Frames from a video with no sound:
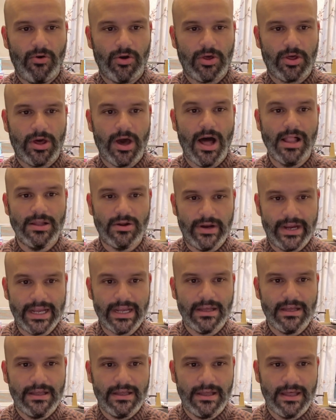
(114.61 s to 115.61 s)

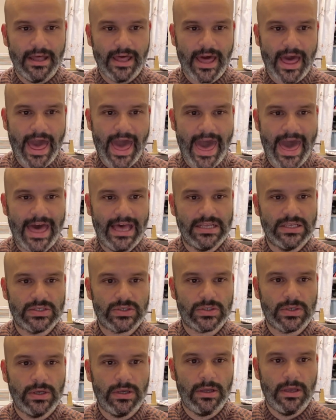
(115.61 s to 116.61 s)
coloring
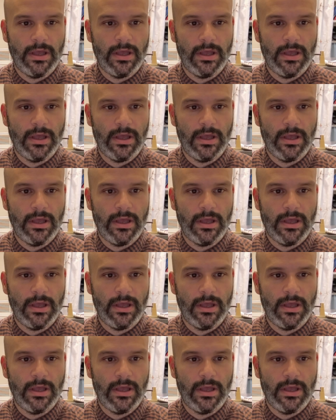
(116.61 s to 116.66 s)
has